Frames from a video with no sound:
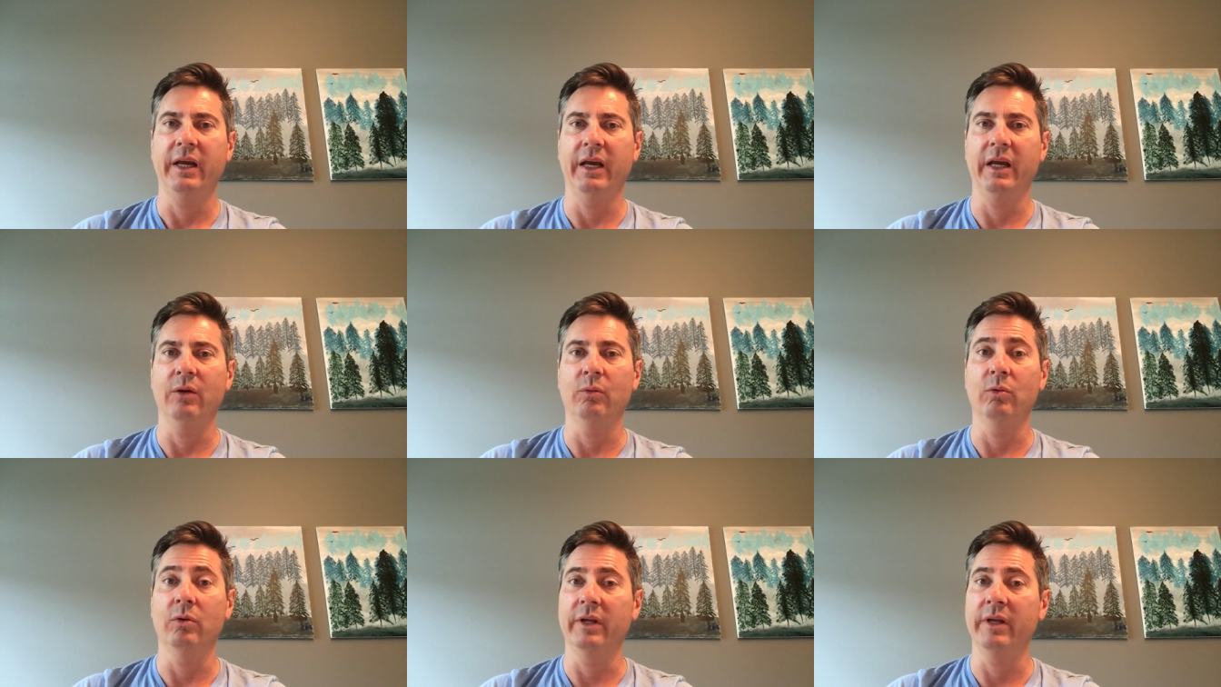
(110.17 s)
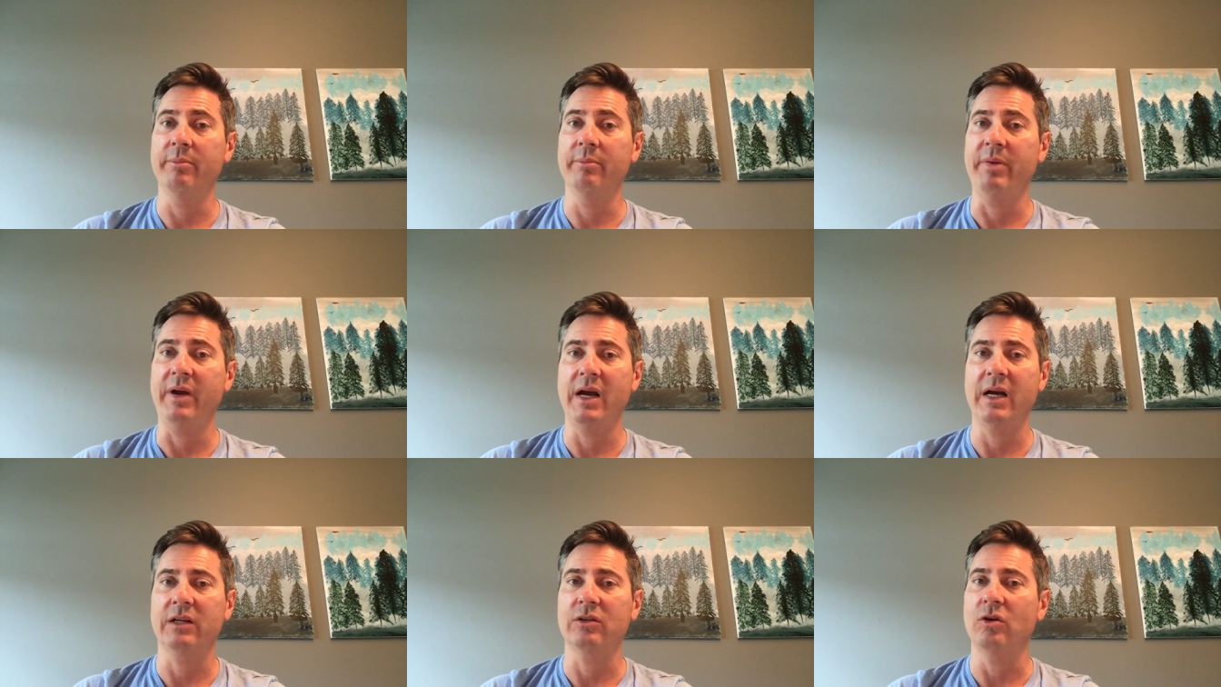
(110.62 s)
and it will
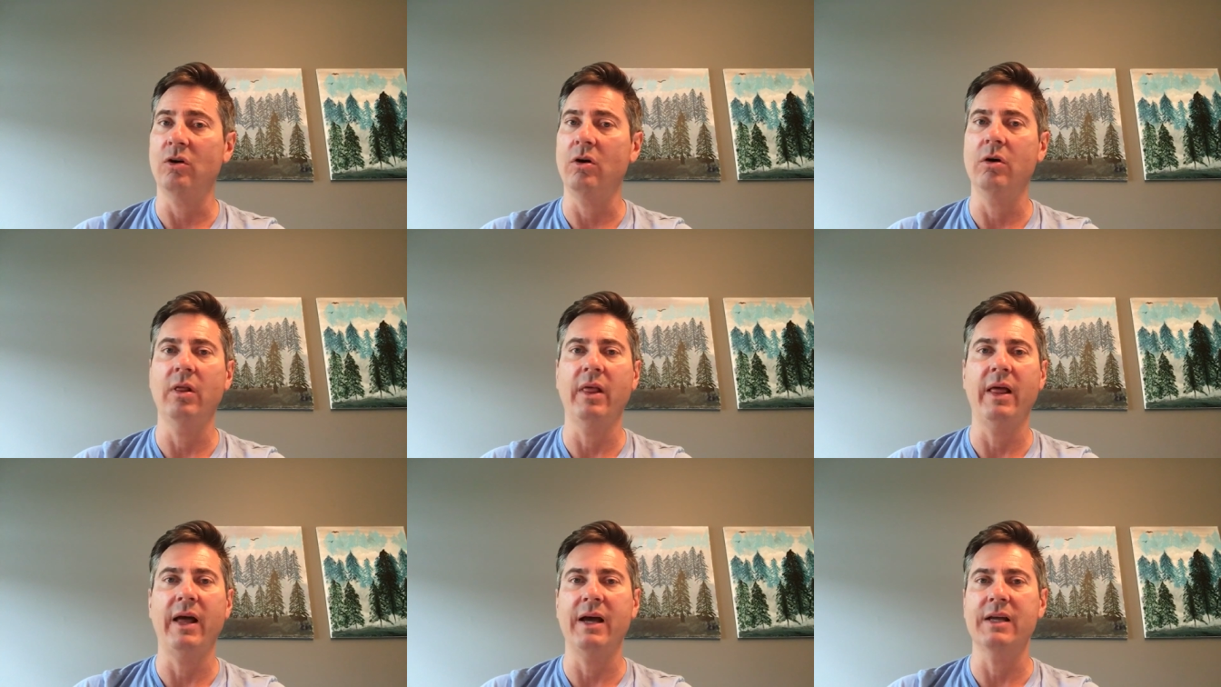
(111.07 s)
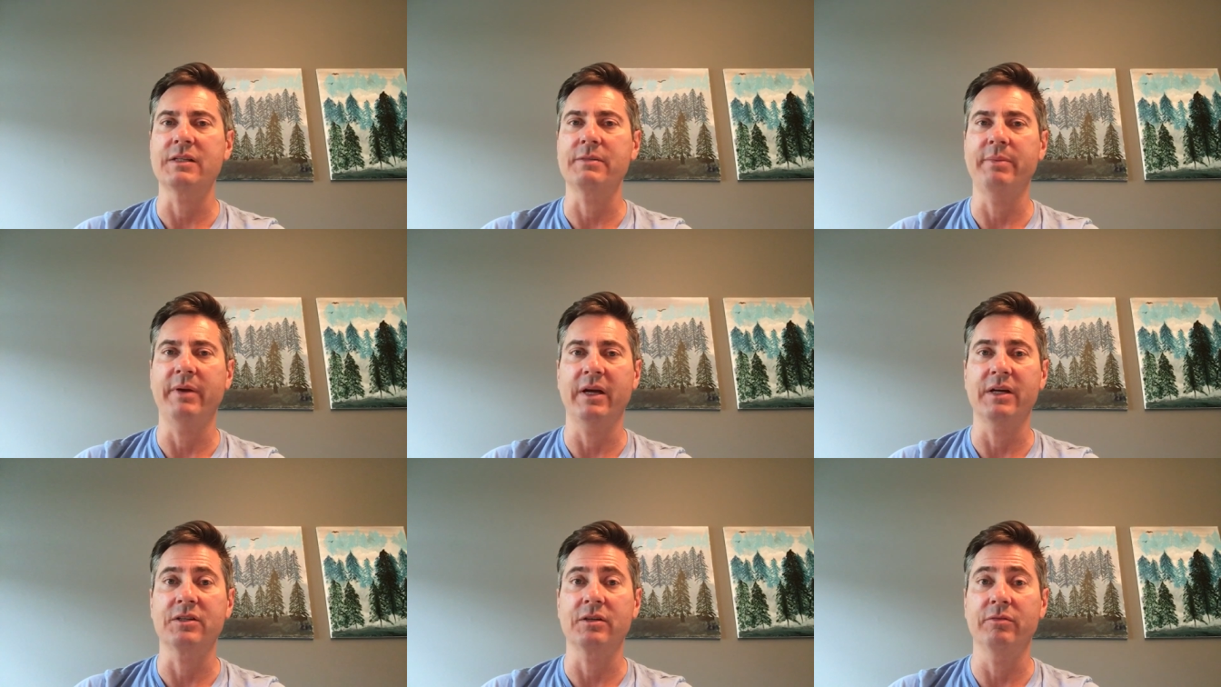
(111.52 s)
impact all
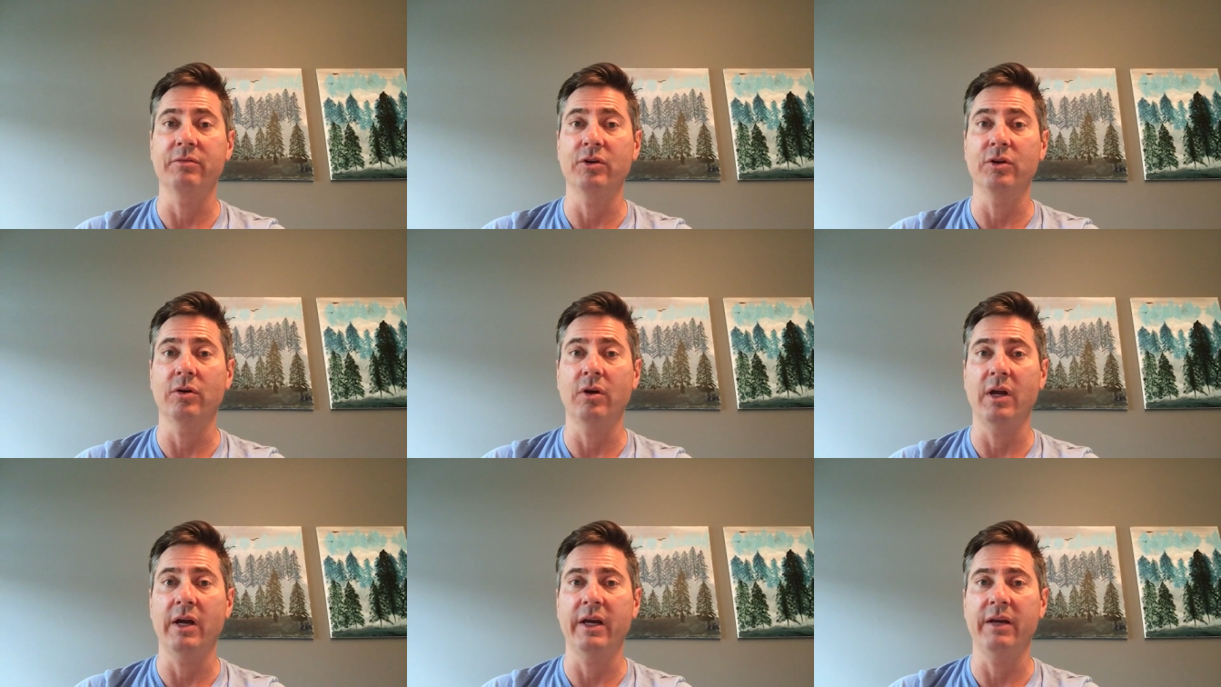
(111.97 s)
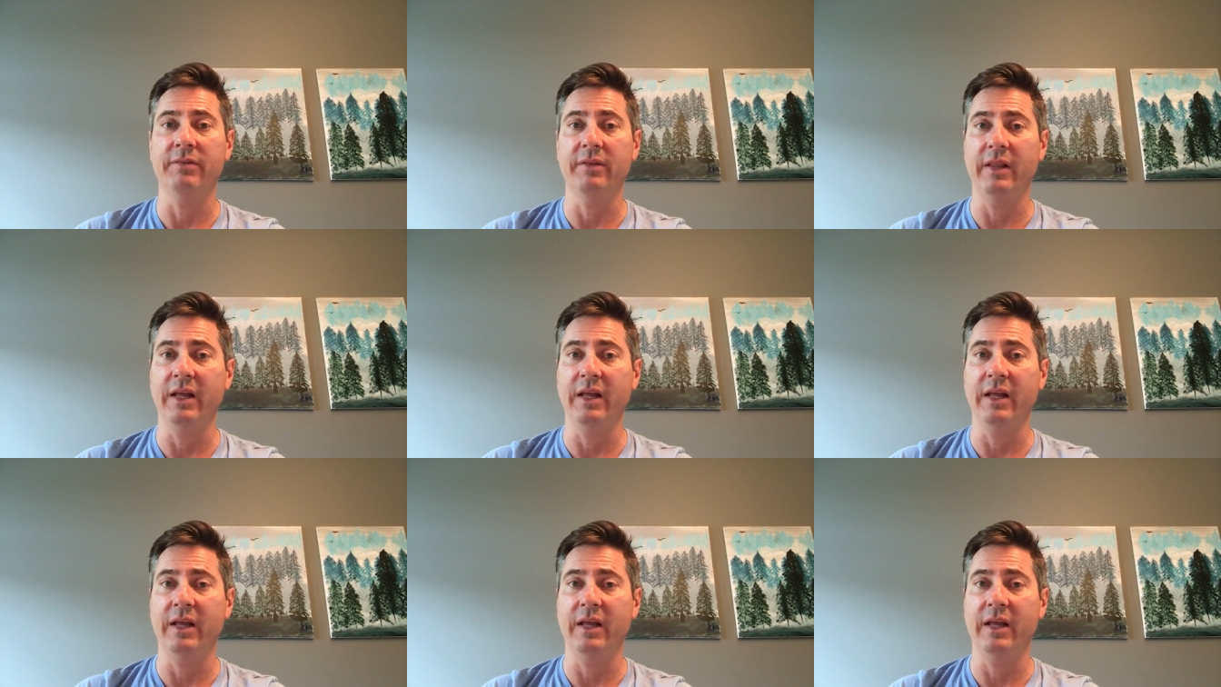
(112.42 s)
aspects of your life.